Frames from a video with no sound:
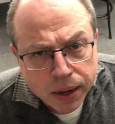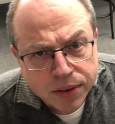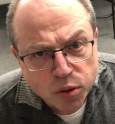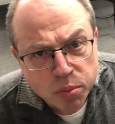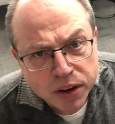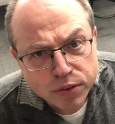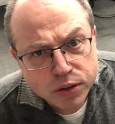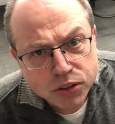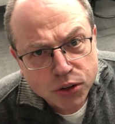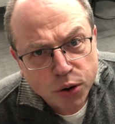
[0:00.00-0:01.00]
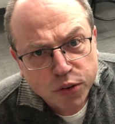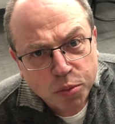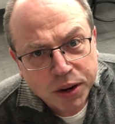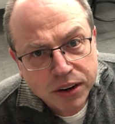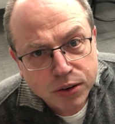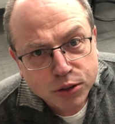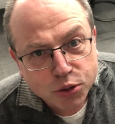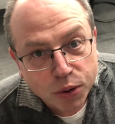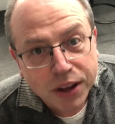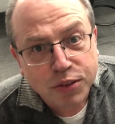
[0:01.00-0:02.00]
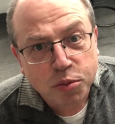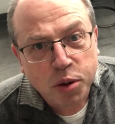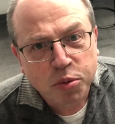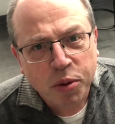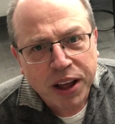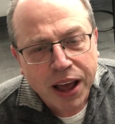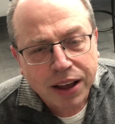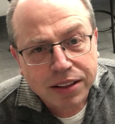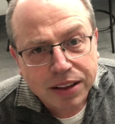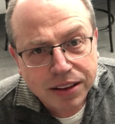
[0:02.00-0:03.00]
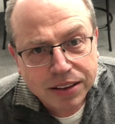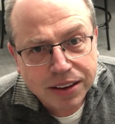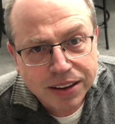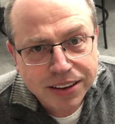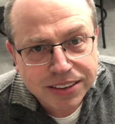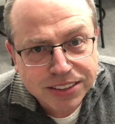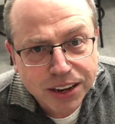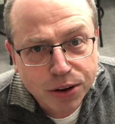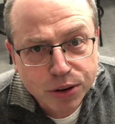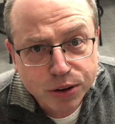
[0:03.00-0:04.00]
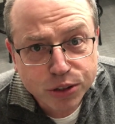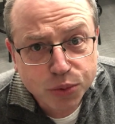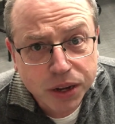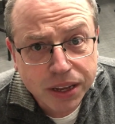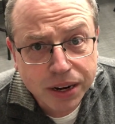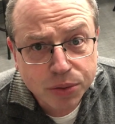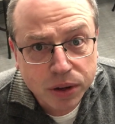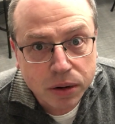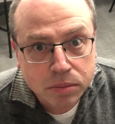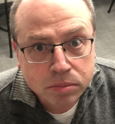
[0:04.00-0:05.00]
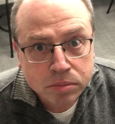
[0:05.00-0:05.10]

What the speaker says: Have a beverage, go over my notes, try and remember my act, and see how it goes when I get out there.